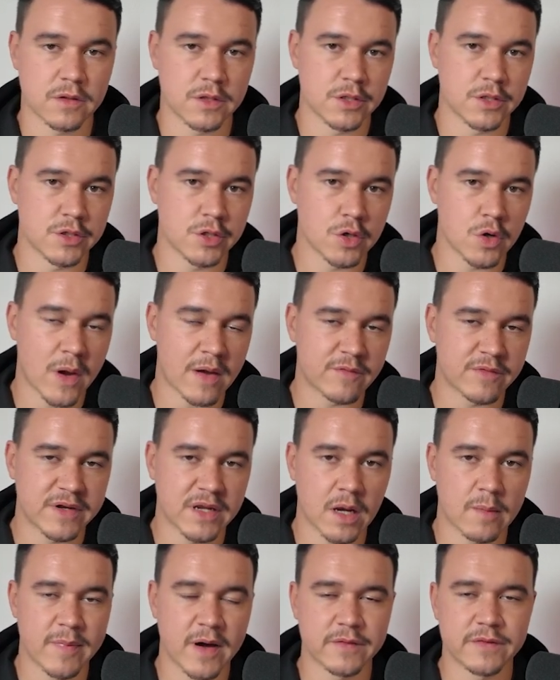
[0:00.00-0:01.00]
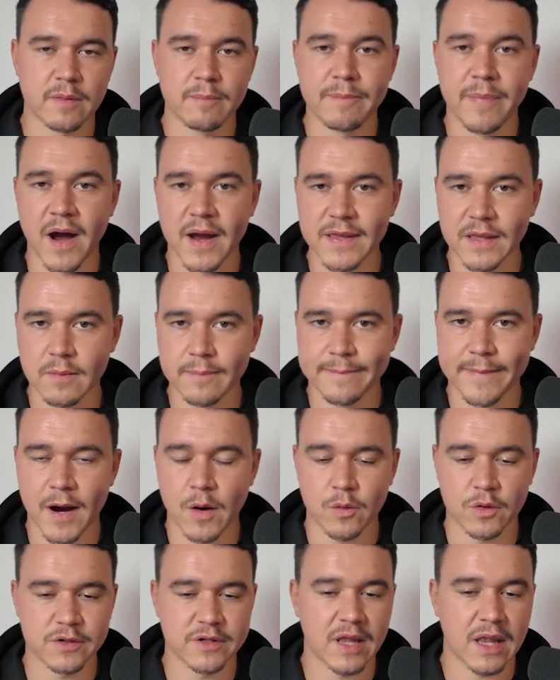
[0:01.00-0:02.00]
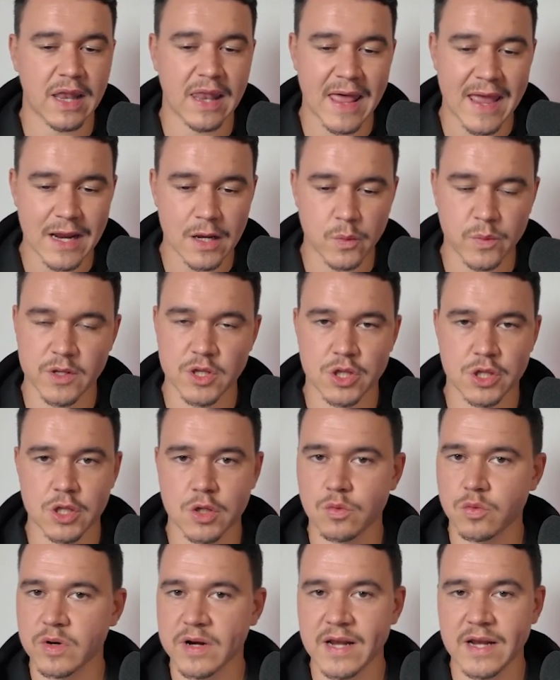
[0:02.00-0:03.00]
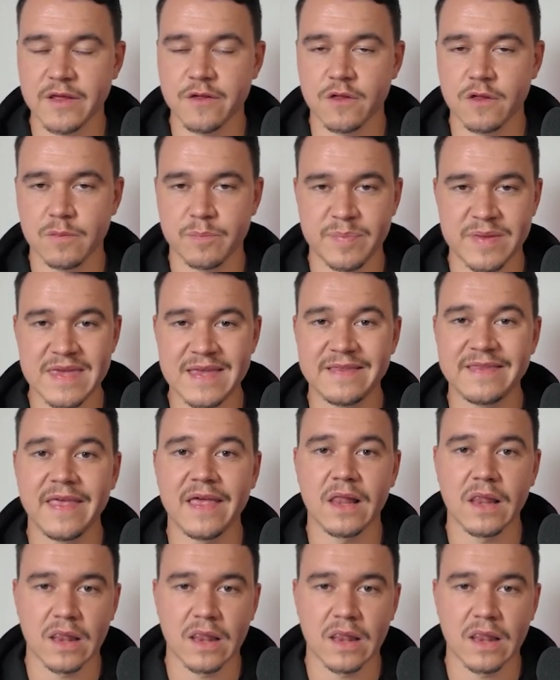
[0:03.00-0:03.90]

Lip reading: you know everything about the buying power, the language. You really speak the